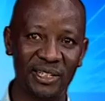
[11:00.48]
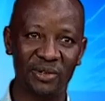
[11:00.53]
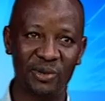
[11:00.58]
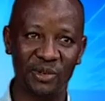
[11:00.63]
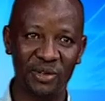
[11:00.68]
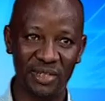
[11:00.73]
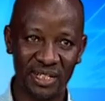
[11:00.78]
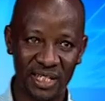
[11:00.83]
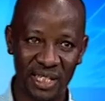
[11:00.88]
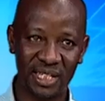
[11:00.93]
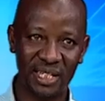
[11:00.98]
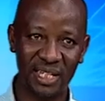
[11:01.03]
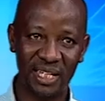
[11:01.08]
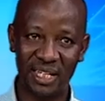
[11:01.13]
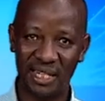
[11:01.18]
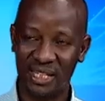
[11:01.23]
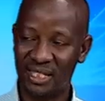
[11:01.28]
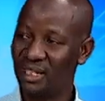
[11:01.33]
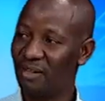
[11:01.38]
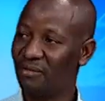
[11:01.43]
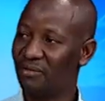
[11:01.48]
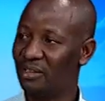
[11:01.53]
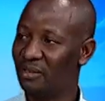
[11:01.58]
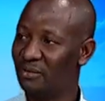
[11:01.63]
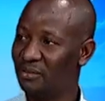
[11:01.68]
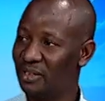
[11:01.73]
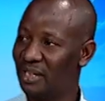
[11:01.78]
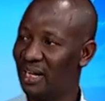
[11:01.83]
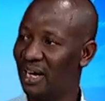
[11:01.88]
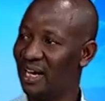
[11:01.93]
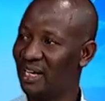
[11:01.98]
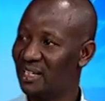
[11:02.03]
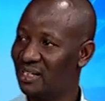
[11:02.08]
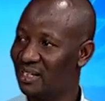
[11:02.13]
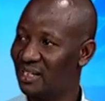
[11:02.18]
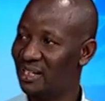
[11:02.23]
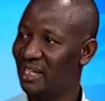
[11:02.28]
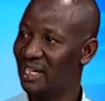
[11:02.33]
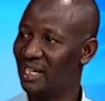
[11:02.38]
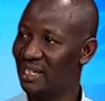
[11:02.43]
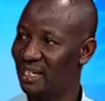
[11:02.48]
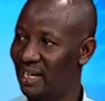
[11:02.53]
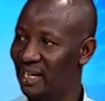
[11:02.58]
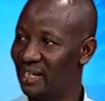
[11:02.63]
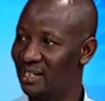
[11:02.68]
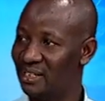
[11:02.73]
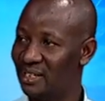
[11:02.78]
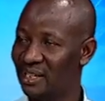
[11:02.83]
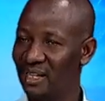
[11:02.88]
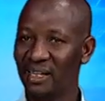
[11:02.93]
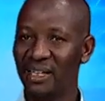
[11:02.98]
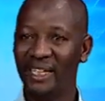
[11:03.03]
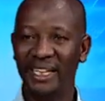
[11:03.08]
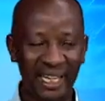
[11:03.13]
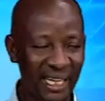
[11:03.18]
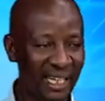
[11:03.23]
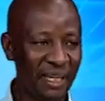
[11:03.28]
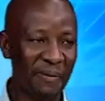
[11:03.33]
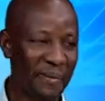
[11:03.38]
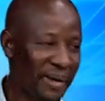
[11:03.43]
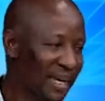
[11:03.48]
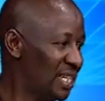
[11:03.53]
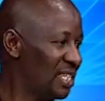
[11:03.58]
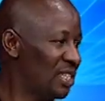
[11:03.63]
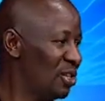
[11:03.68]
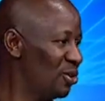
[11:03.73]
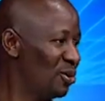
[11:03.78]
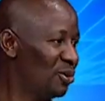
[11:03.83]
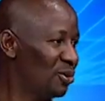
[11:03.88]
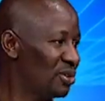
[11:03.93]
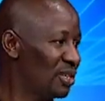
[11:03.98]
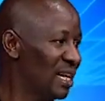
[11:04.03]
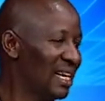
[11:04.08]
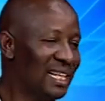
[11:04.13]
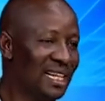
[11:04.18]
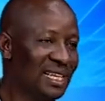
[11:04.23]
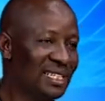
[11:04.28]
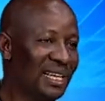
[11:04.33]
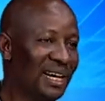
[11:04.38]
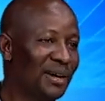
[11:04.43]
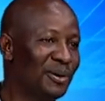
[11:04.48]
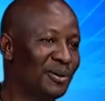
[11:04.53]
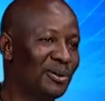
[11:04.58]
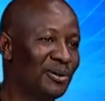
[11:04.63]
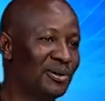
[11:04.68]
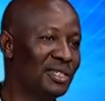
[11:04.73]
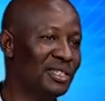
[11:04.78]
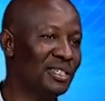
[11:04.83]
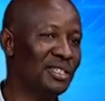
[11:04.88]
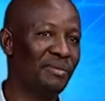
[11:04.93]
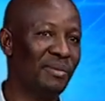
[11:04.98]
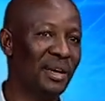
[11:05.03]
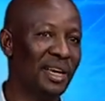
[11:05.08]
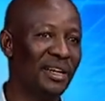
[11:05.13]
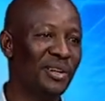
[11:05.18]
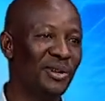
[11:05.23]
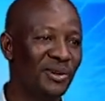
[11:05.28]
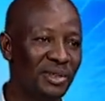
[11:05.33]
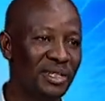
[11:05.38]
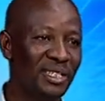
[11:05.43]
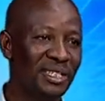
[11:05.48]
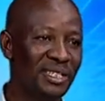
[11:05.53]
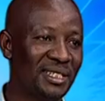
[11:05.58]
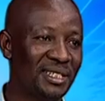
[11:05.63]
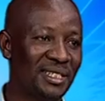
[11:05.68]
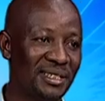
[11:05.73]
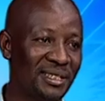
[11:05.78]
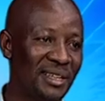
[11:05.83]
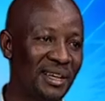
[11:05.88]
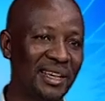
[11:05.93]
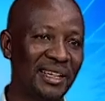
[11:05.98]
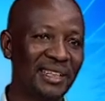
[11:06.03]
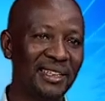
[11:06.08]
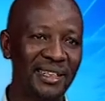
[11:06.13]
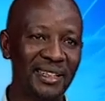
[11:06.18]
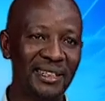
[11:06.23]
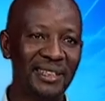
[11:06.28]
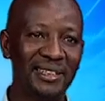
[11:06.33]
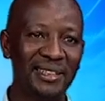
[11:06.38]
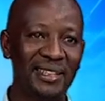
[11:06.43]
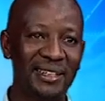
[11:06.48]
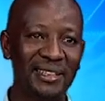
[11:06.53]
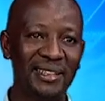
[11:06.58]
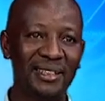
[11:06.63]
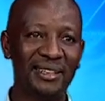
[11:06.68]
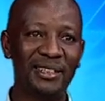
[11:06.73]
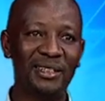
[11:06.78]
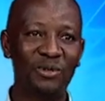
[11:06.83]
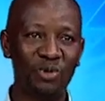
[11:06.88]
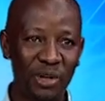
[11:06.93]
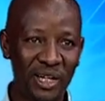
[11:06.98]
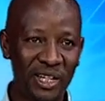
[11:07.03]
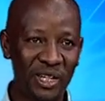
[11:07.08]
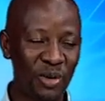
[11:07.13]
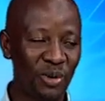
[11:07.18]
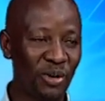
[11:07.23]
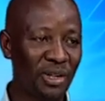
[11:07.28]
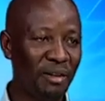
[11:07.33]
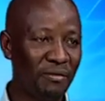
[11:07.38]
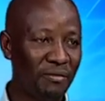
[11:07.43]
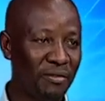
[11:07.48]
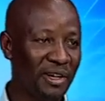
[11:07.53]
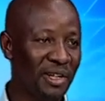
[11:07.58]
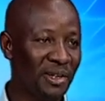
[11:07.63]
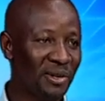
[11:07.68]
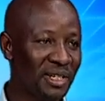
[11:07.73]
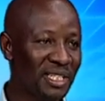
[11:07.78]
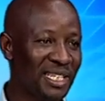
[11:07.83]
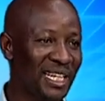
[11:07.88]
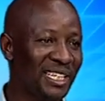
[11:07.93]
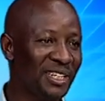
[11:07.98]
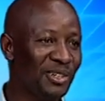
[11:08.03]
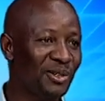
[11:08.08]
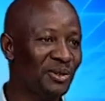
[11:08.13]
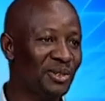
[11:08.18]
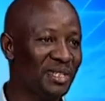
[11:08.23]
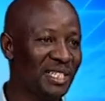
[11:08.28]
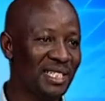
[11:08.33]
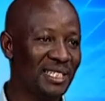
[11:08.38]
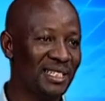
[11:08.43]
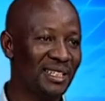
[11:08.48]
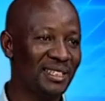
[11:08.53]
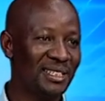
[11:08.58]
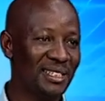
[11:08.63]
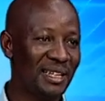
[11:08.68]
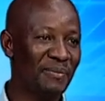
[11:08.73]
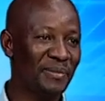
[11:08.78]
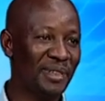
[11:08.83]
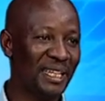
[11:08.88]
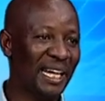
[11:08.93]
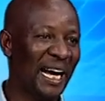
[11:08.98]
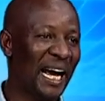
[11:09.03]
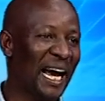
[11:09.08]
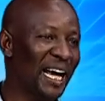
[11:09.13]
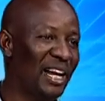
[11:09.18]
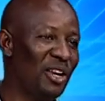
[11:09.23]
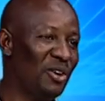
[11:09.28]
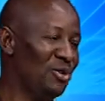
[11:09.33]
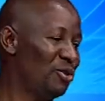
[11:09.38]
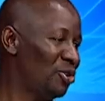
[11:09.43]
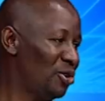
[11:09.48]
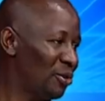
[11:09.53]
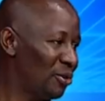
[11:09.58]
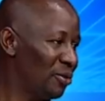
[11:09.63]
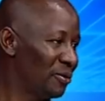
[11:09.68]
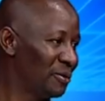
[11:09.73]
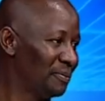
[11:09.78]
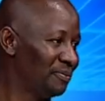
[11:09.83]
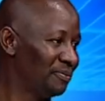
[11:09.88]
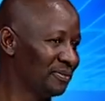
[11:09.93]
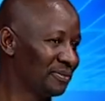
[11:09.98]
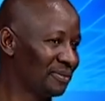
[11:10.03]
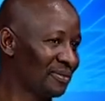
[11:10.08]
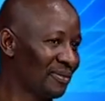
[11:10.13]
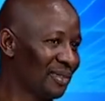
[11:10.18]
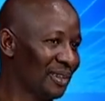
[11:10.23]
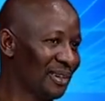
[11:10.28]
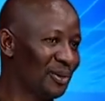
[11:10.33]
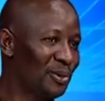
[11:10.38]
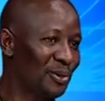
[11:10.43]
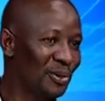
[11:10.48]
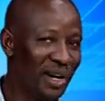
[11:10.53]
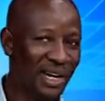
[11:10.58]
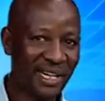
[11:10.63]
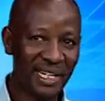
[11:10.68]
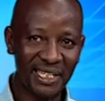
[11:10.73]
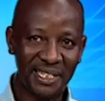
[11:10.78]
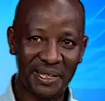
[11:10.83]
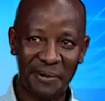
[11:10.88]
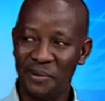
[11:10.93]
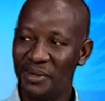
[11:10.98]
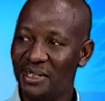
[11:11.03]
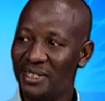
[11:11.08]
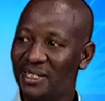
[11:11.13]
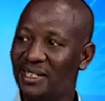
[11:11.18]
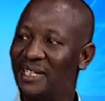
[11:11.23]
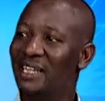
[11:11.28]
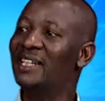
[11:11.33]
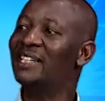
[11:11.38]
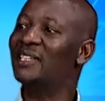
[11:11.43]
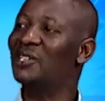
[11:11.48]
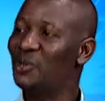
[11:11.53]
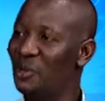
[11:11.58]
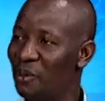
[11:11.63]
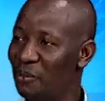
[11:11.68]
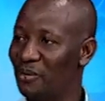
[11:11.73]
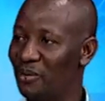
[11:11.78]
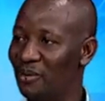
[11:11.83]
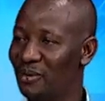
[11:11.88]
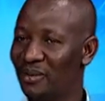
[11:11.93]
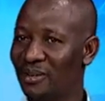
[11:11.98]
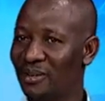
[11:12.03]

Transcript: consistently suffered for the last 10 years, it makes news, and that's how news is made. News is the traditional definition is that news is something unusual. To arrest Besigye is normal.